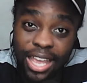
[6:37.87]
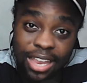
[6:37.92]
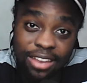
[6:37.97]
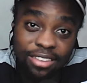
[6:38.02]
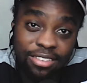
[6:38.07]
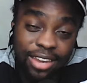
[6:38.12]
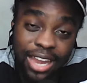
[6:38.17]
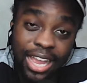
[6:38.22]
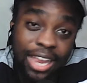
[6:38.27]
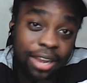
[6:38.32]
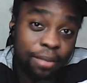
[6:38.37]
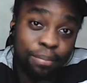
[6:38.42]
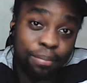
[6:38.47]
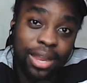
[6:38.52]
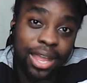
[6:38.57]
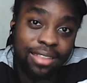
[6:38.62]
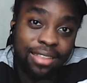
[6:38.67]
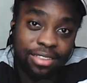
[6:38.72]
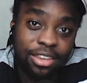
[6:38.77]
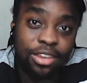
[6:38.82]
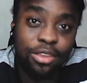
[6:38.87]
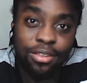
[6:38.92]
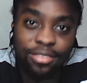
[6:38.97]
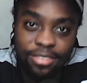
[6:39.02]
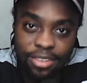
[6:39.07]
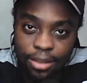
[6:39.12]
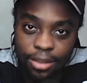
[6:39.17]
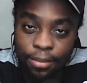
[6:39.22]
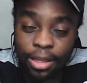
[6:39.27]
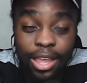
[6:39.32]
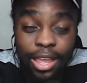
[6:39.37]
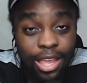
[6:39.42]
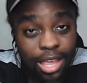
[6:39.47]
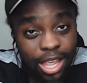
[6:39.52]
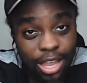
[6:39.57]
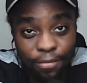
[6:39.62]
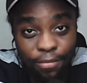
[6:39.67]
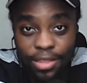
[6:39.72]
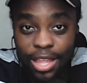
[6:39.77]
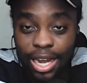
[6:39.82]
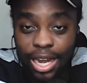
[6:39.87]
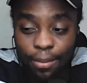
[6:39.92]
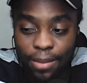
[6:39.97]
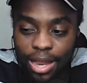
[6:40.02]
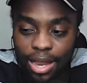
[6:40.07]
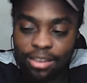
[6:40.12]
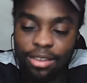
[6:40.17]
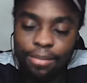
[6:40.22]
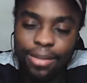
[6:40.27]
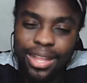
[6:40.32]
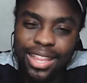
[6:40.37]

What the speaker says: 8, 9 players in your team if they're eliminated.